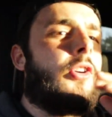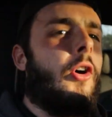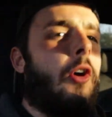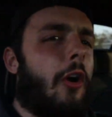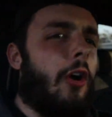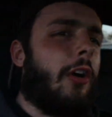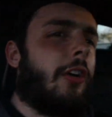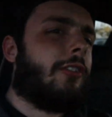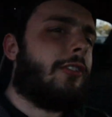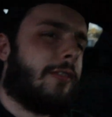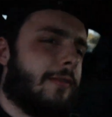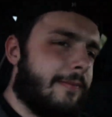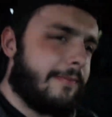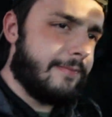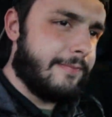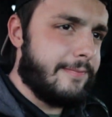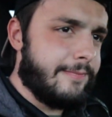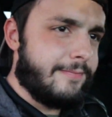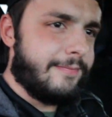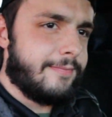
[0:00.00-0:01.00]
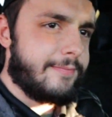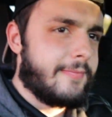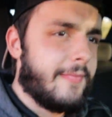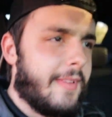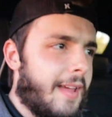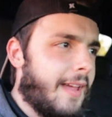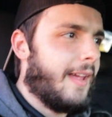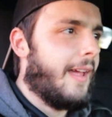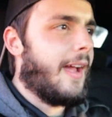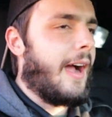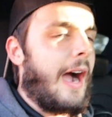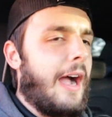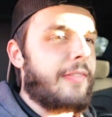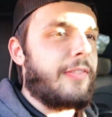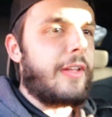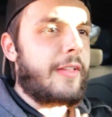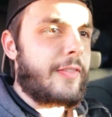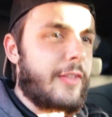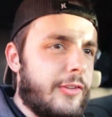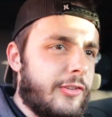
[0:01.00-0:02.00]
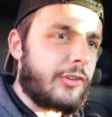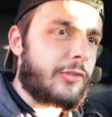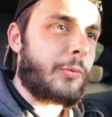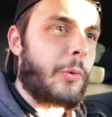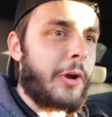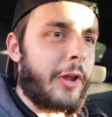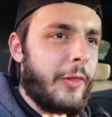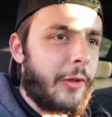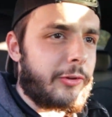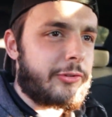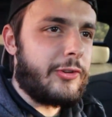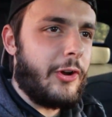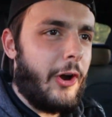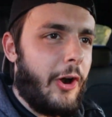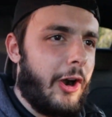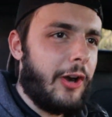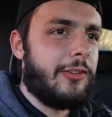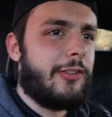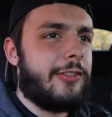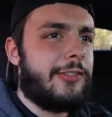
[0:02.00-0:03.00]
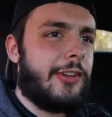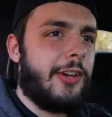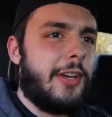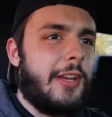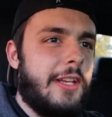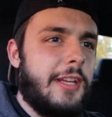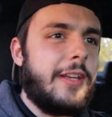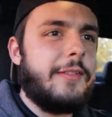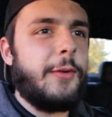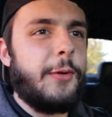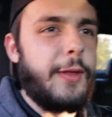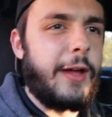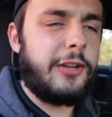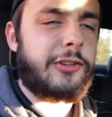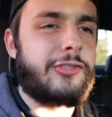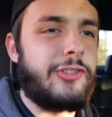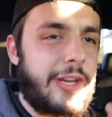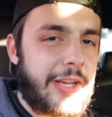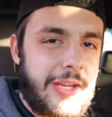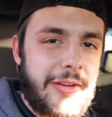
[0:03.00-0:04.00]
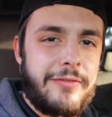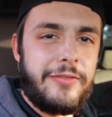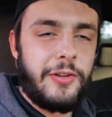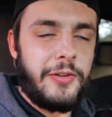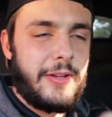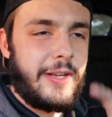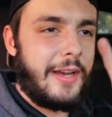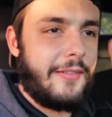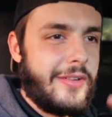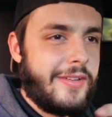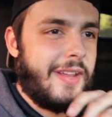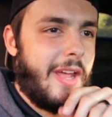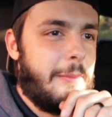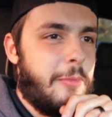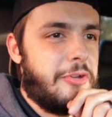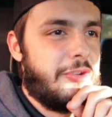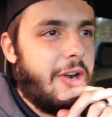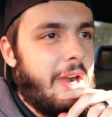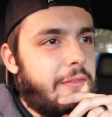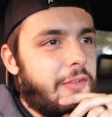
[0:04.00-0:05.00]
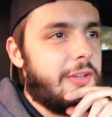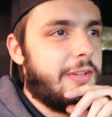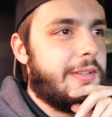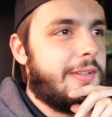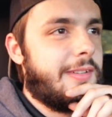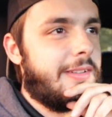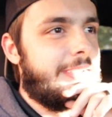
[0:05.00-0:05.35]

cars. I think this is one of those cars that's gonna give you that shaky feeling every time you drive it.